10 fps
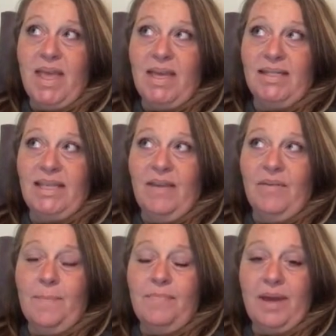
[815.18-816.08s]
It's
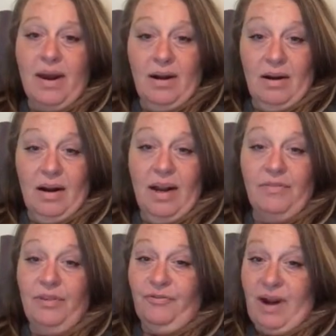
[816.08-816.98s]
even better
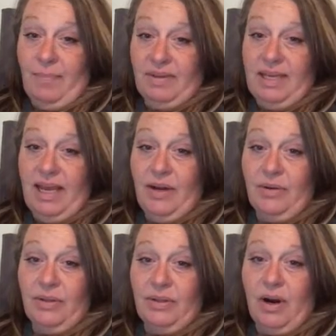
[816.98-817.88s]
if the fried
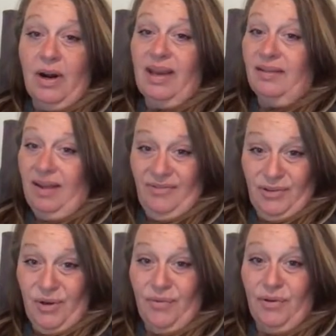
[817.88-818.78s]
potatoes are like
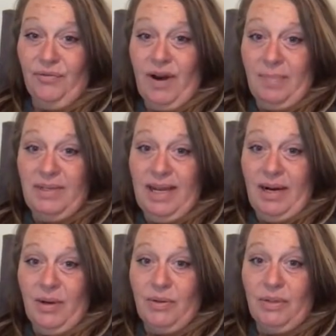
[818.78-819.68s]
leftover fried
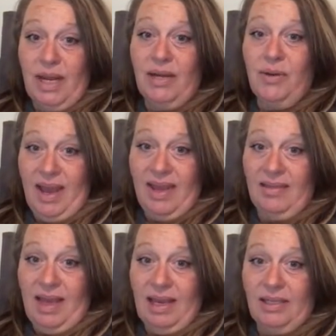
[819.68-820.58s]
potatoes and you
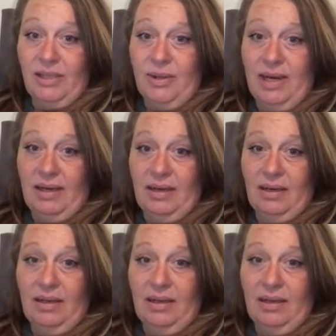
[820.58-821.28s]
add the egg to it.